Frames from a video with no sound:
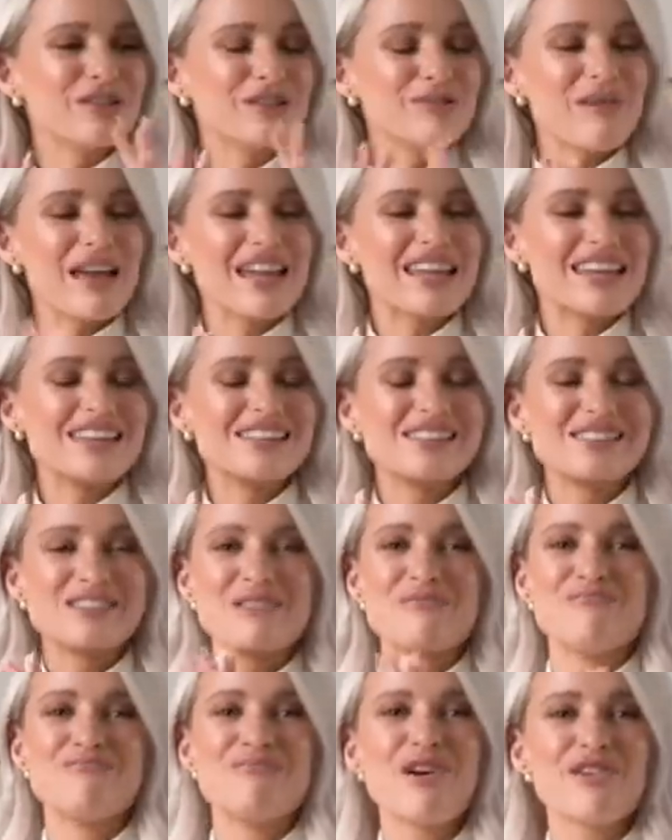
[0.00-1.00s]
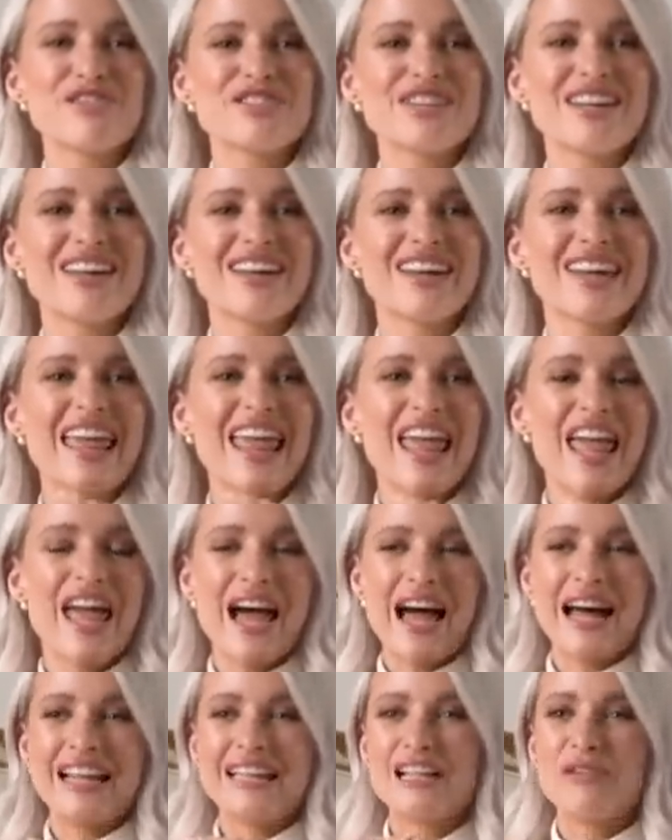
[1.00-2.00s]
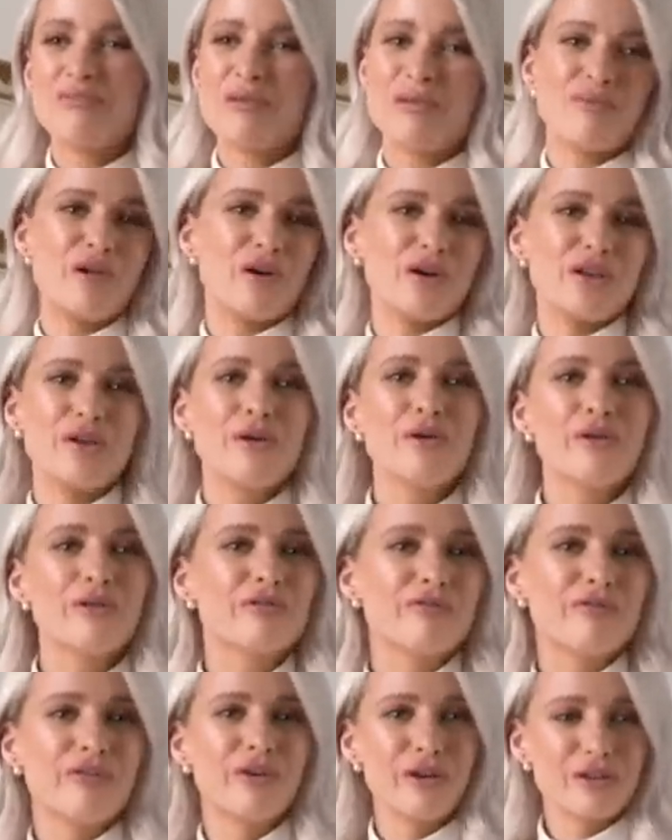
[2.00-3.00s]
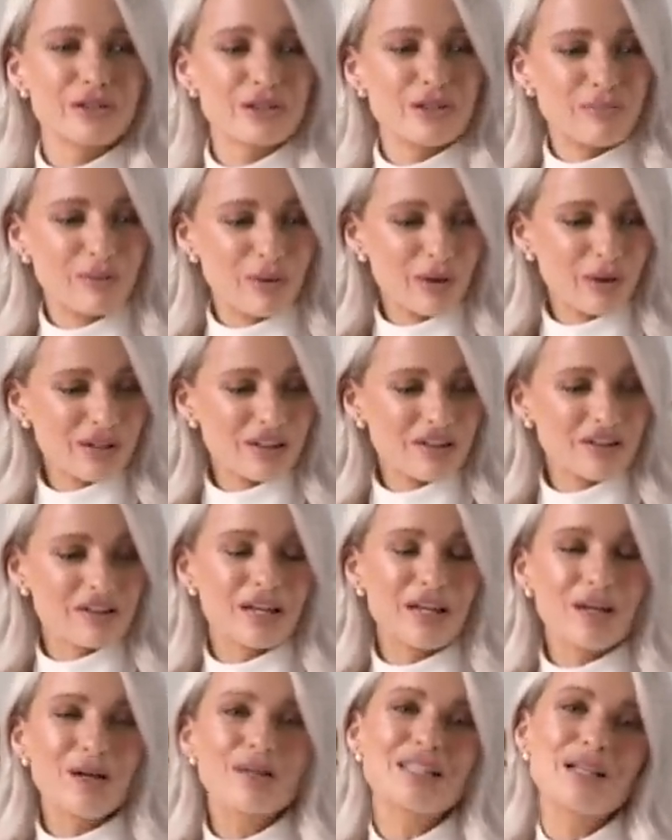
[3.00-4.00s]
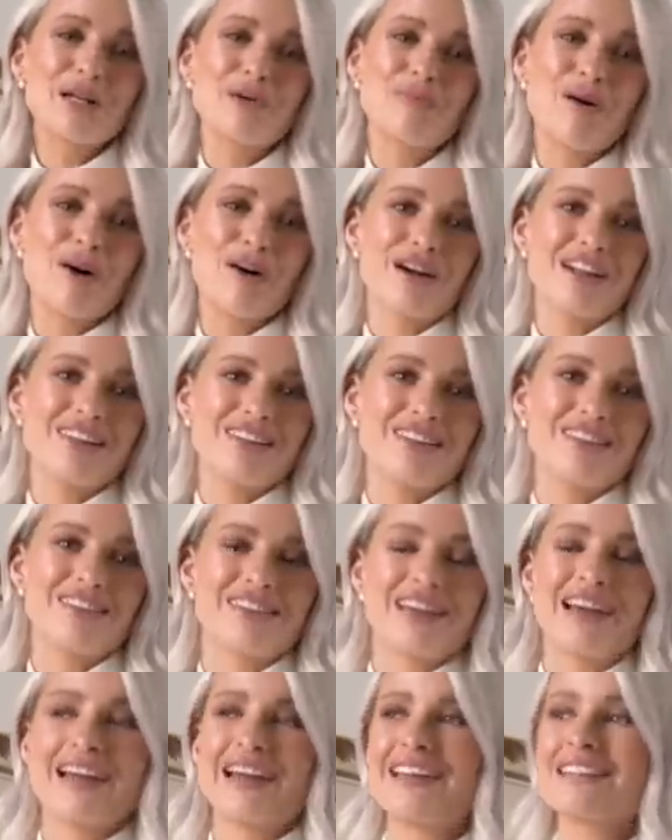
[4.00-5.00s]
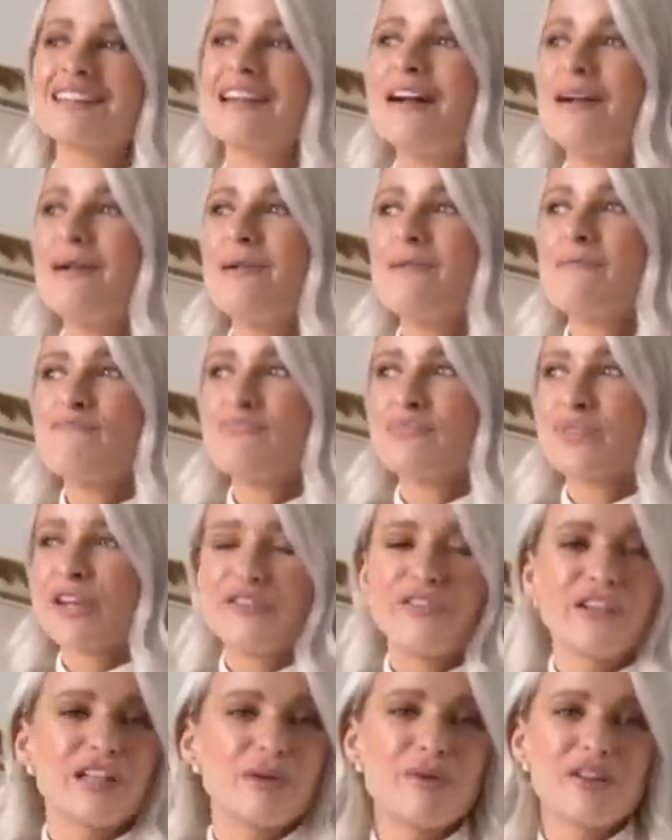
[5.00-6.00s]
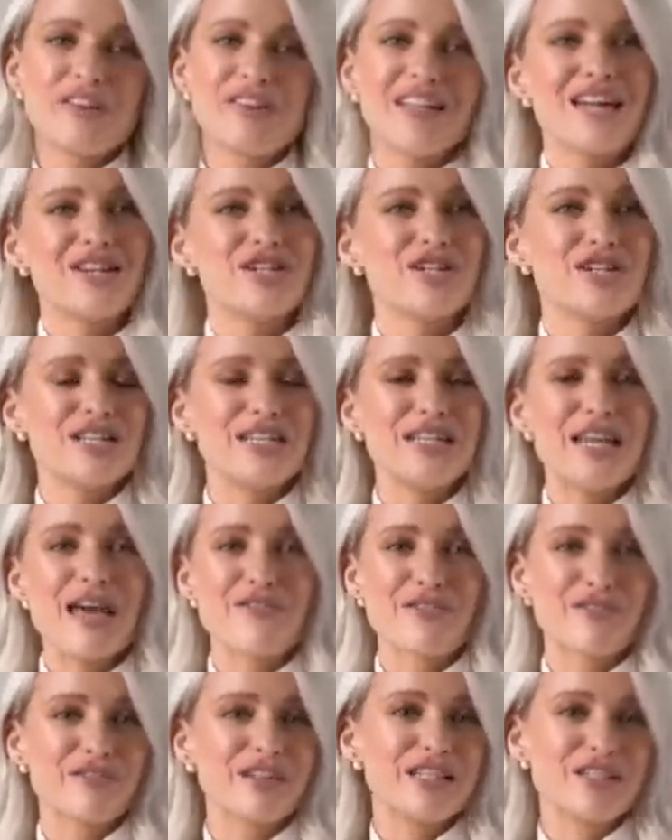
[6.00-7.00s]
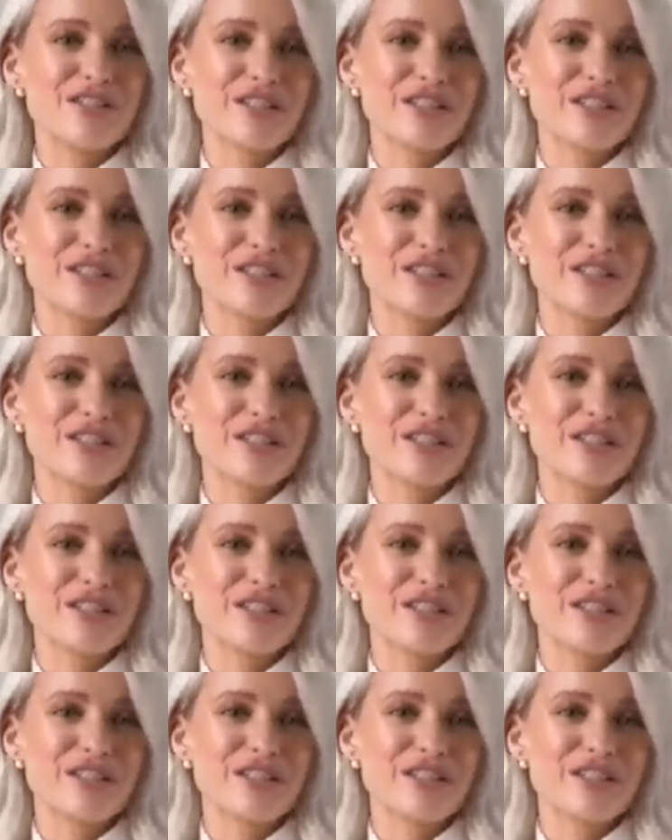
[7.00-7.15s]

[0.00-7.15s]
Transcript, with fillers: just make it so modern, a little bit more youthful, to put these cute little pockets inside. Phillipa said she'd never really